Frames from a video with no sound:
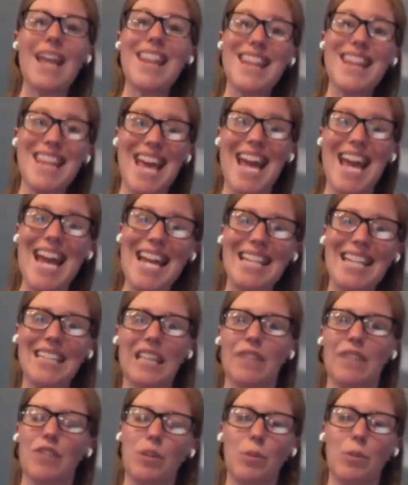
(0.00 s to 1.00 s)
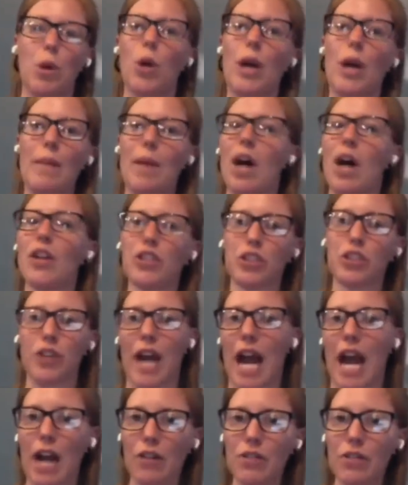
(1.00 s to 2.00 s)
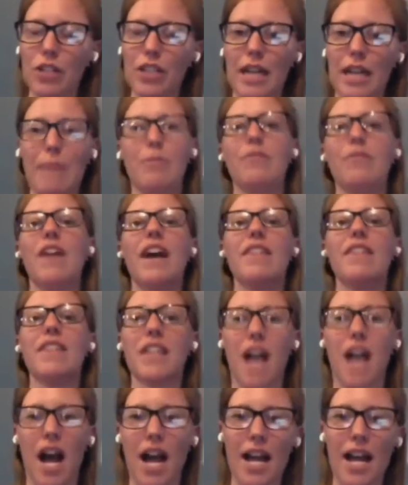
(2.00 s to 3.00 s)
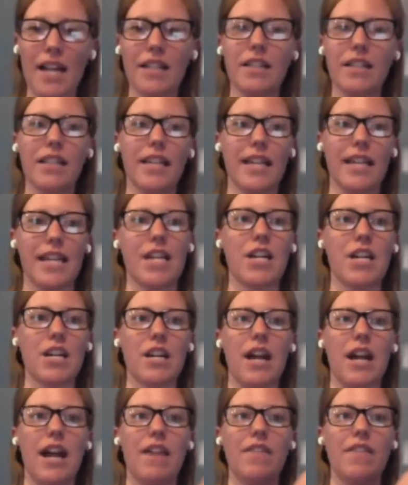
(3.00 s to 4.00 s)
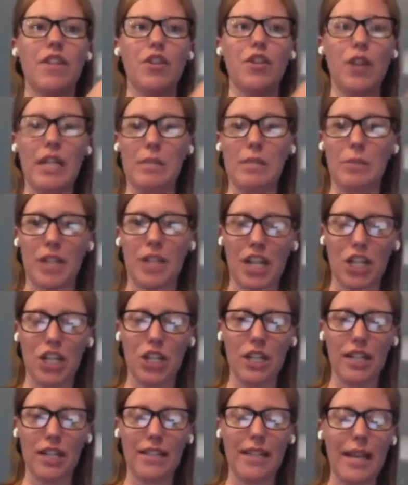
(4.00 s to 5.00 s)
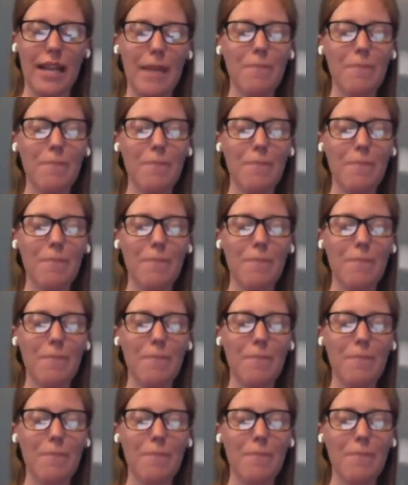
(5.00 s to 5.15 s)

They deliver the program on the ground. They provide the guides, the gear, and the transportation, let's say.